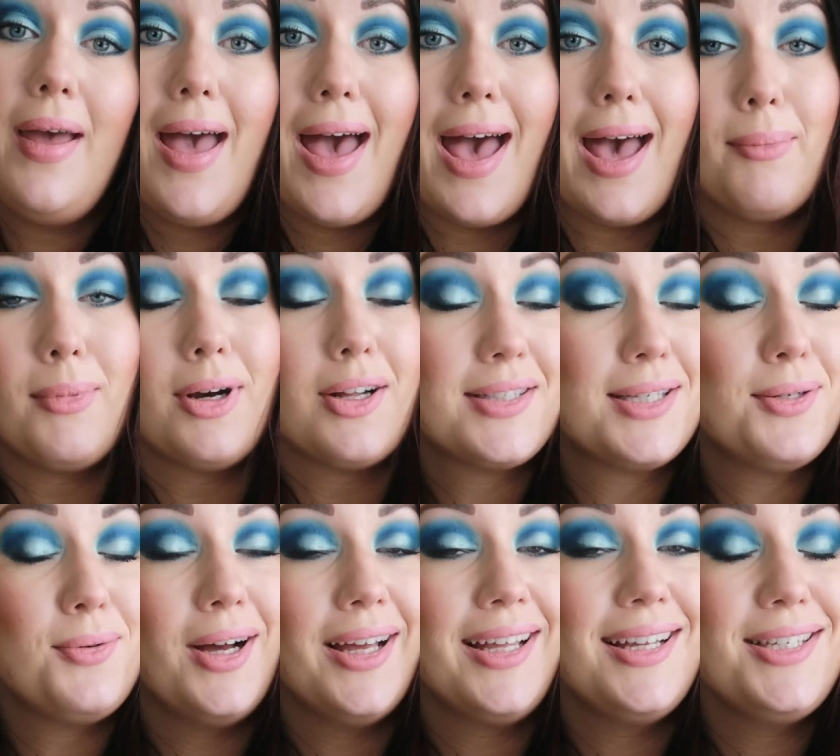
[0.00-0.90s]
and I'll see
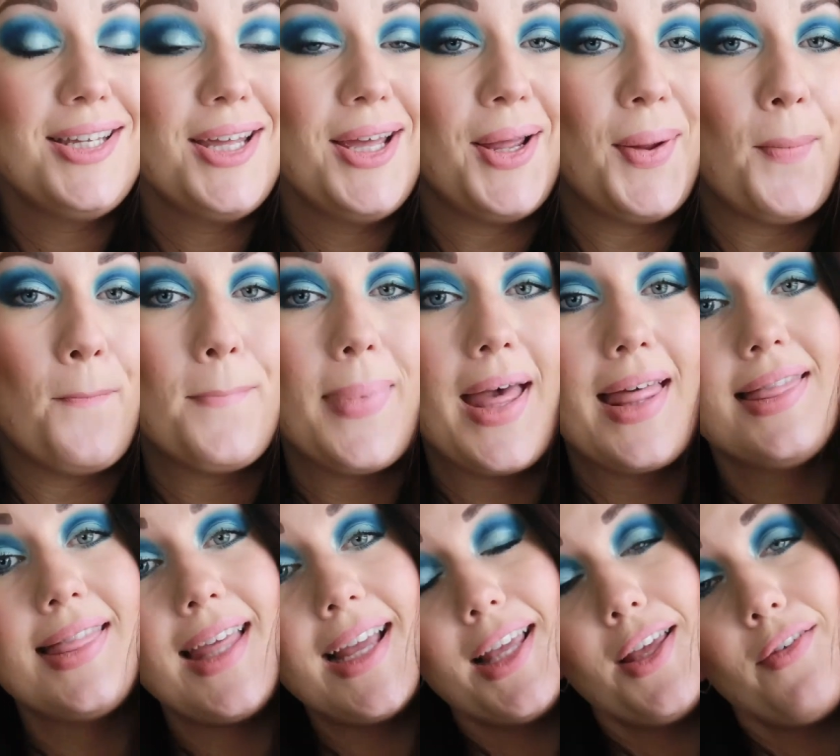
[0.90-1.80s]
what I can do. But
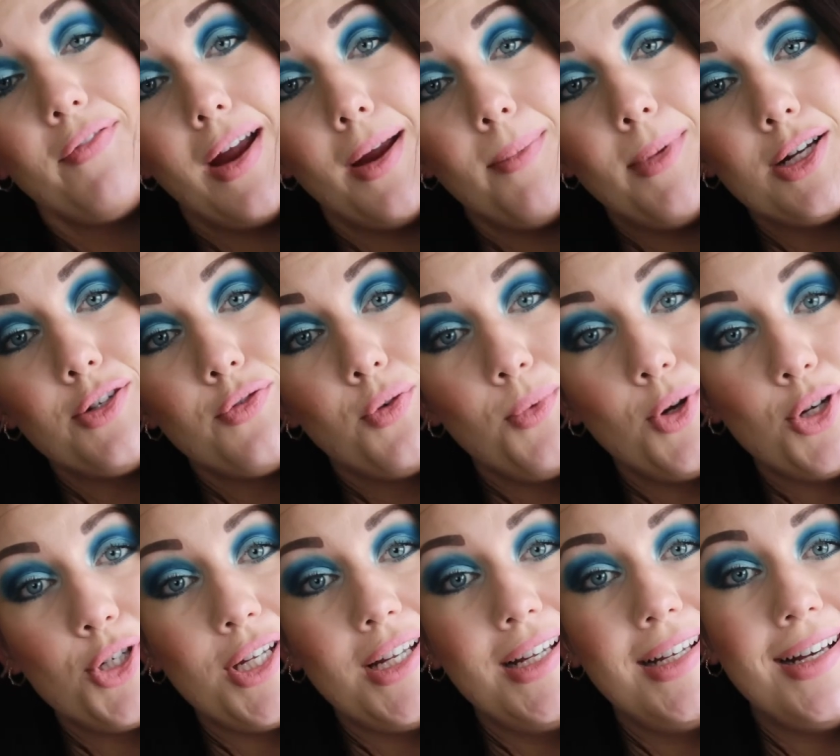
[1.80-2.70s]
thank you very much for
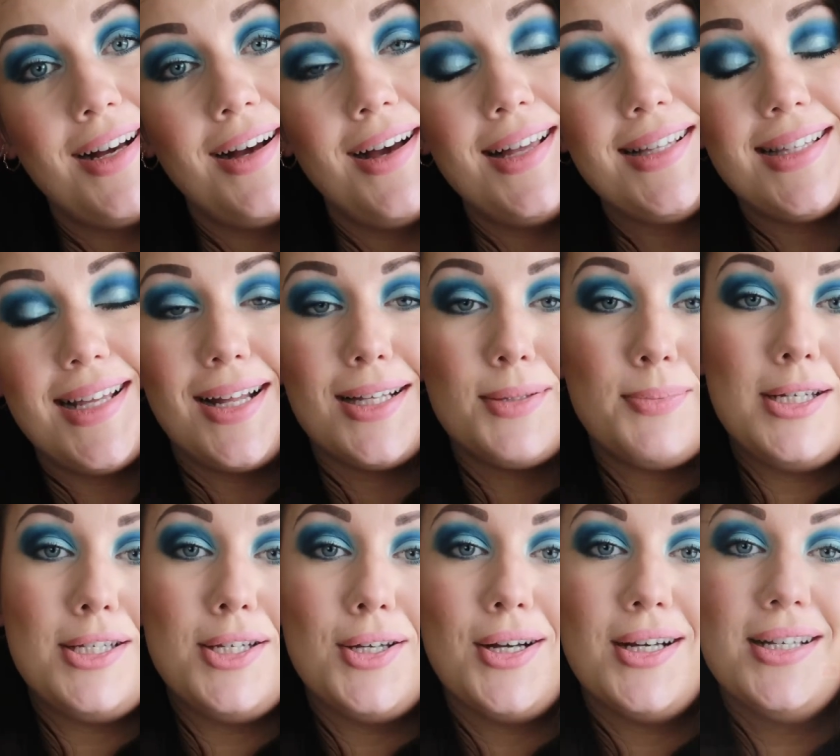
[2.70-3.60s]
watching, guys, and I'll speak
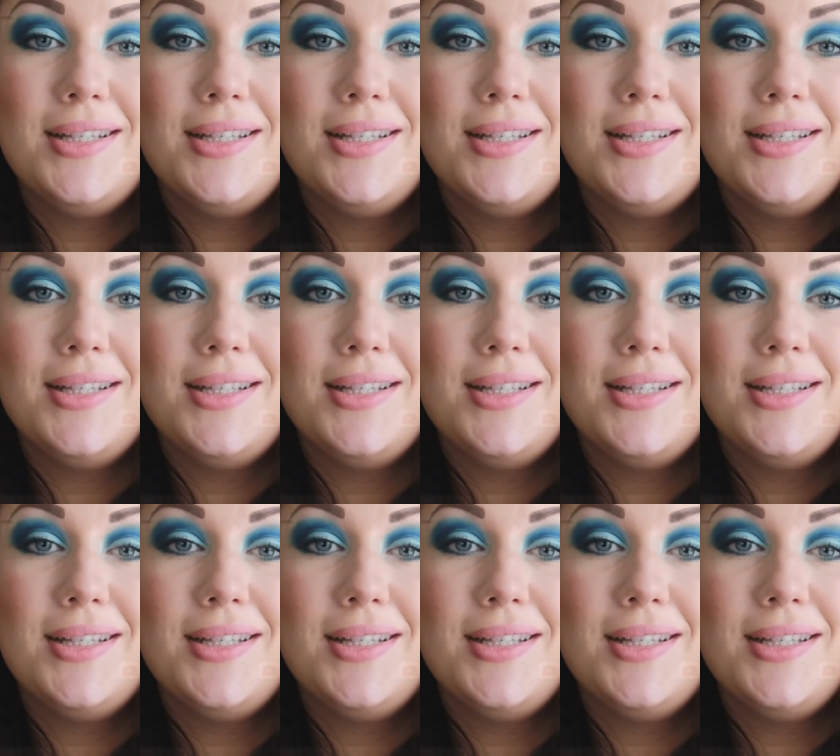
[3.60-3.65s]
to you guys